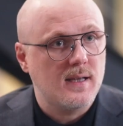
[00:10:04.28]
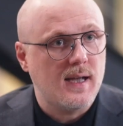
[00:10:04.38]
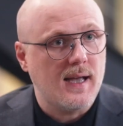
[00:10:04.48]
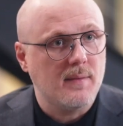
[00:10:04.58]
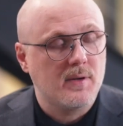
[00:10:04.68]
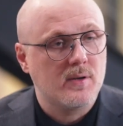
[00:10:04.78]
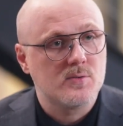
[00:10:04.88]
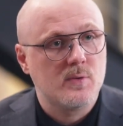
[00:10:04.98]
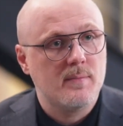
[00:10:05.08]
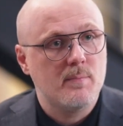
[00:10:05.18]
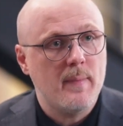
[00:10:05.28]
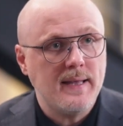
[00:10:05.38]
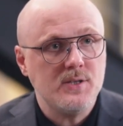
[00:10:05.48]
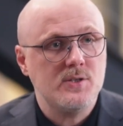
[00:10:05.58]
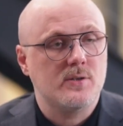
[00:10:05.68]
and because we
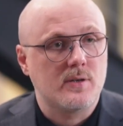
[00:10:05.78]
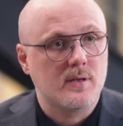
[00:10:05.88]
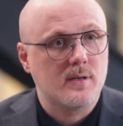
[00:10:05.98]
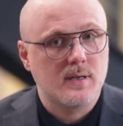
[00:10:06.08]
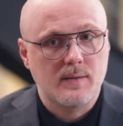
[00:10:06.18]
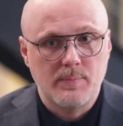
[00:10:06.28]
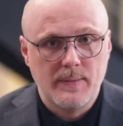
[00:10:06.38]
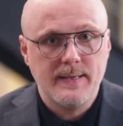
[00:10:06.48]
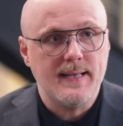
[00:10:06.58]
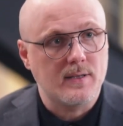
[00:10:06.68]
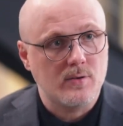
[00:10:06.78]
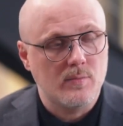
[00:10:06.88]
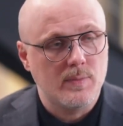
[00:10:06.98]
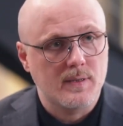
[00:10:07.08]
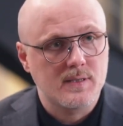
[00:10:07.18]
managed to complete that
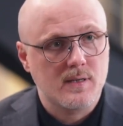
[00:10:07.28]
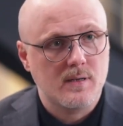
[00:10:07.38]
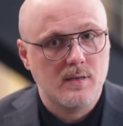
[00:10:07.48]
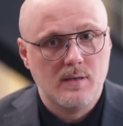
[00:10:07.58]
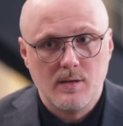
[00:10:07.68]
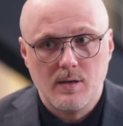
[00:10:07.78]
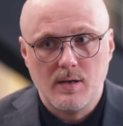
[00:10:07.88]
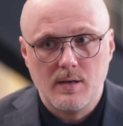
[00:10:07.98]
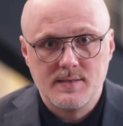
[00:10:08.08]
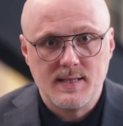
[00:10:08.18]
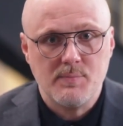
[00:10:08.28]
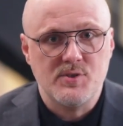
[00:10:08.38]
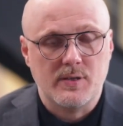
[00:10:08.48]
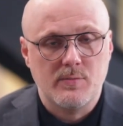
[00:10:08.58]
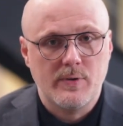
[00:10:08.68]
complex
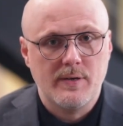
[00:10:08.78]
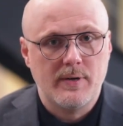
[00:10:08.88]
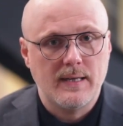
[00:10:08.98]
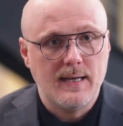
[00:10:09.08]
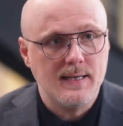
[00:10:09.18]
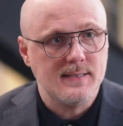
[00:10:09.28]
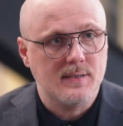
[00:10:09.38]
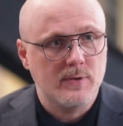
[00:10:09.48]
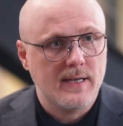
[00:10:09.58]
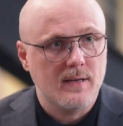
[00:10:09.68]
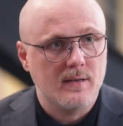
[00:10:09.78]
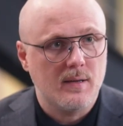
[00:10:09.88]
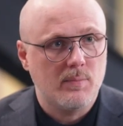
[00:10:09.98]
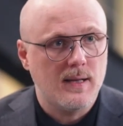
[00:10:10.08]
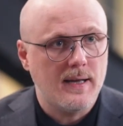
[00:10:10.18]
subject, we realized that we can
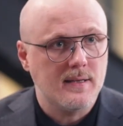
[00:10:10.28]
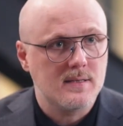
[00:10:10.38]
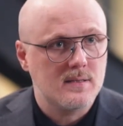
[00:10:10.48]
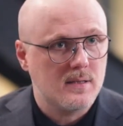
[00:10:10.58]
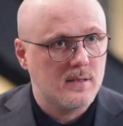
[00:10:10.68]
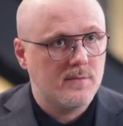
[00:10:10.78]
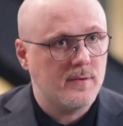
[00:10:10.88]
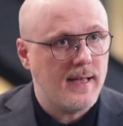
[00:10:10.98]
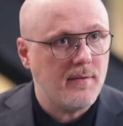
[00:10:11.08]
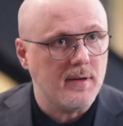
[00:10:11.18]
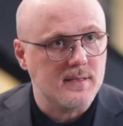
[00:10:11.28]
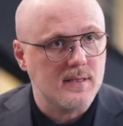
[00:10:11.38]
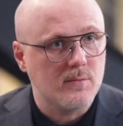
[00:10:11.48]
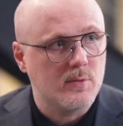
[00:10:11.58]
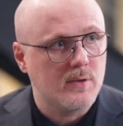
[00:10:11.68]
apply this in different areas,
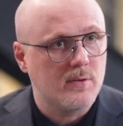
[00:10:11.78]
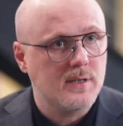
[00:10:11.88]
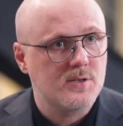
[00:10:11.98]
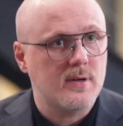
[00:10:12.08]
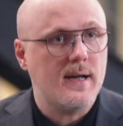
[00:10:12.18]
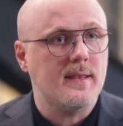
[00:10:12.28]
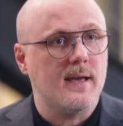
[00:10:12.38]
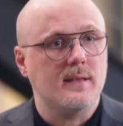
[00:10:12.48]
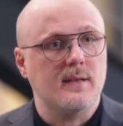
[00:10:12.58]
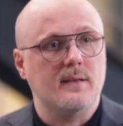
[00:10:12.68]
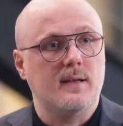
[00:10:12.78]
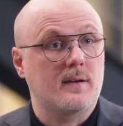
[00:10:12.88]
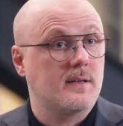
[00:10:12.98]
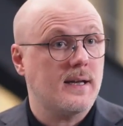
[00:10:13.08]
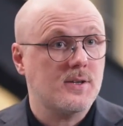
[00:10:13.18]
and we already tried that in
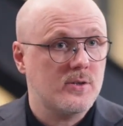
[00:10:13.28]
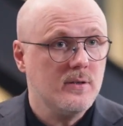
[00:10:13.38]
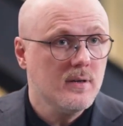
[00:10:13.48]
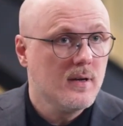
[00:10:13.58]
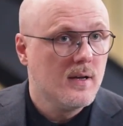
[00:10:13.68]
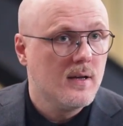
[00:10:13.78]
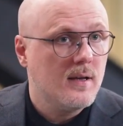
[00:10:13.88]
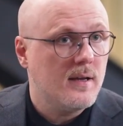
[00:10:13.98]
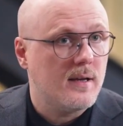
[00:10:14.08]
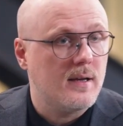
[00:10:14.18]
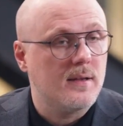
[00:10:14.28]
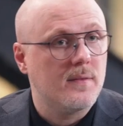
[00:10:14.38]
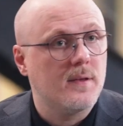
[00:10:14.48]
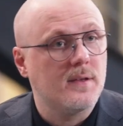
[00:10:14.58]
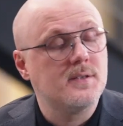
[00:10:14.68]
architecture,
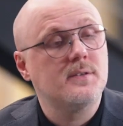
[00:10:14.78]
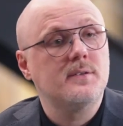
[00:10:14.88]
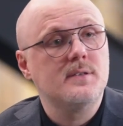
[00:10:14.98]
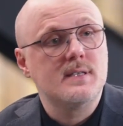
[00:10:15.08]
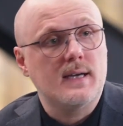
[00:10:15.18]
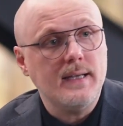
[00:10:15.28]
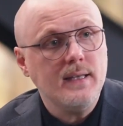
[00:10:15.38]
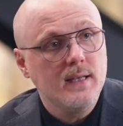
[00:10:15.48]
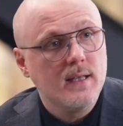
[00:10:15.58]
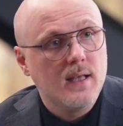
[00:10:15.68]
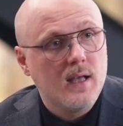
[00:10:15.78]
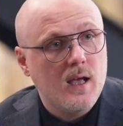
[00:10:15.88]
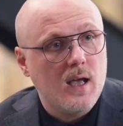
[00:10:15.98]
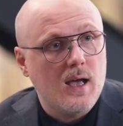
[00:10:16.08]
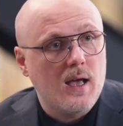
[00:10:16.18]
in interior design,
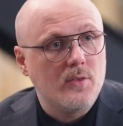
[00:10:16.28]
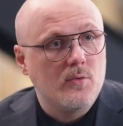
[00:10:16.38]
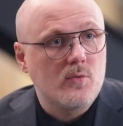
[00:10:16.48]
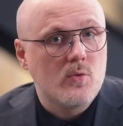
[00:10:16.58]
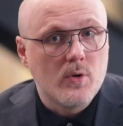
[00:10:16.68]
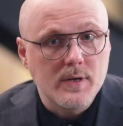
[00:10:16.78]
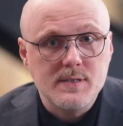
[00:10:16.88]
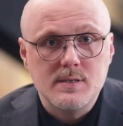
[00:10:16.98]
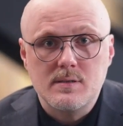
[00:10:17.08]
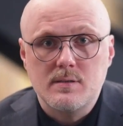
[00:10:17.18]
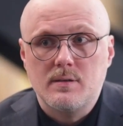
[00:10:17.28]
and of course